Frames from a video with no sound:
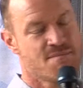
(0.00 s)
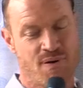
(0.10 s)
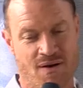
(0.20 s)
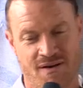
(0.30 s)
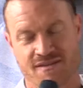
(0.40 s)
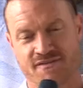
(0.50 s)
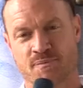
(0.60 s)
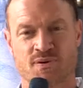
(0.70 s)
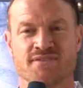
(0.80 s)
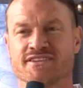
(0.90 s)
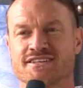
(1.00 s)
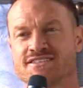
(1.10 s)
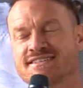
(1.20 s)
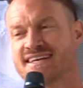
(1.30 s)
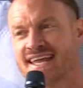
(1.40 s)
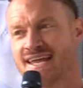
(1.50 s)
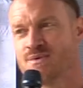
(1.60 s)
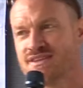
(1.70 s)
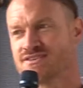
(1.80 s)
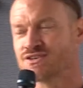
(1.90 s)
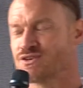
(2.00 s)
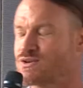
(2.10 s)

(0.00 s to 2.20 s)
part of the privileges that came with this